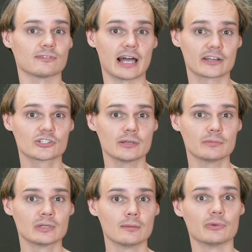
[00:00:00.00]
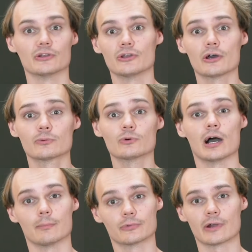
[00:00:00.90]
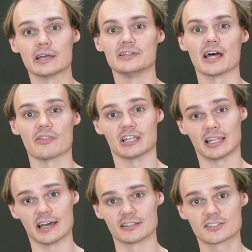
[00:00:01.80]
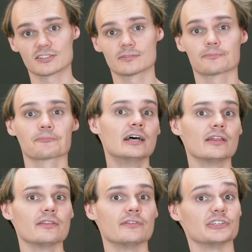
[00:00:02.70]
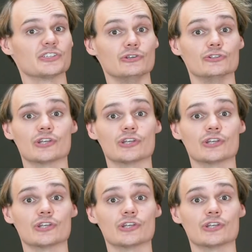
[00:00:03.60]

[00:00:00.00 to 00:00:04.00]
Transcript: flagship, but a notable upgrade nonetheless. This new